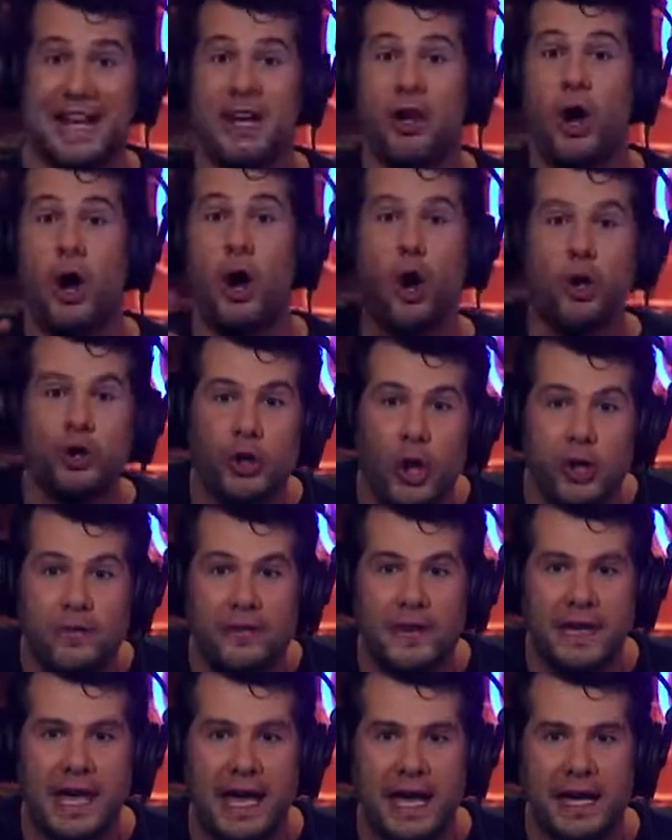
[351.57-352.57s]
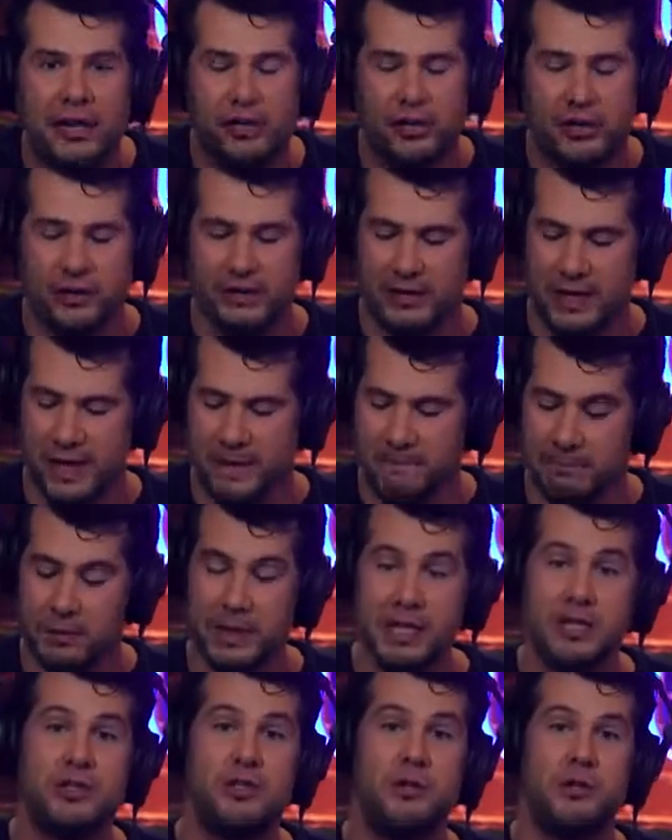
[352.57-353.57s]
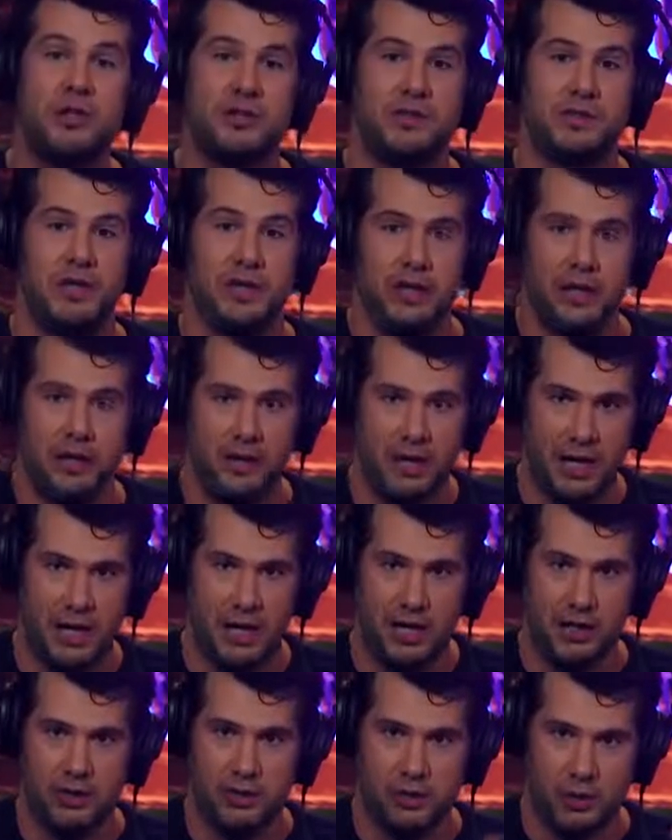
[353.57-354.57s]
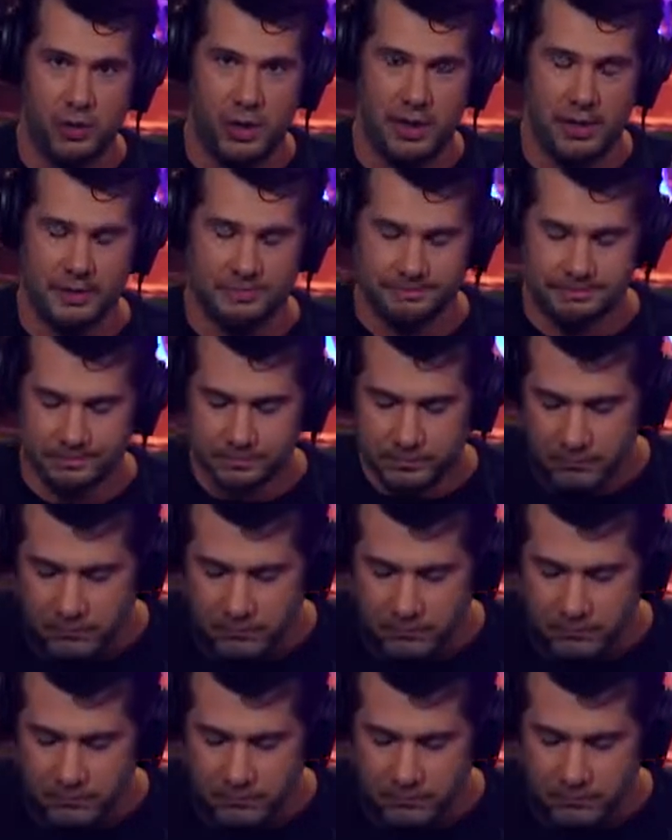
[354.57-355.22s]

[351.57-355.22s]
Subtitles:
Hit all notifications, and please do consider joining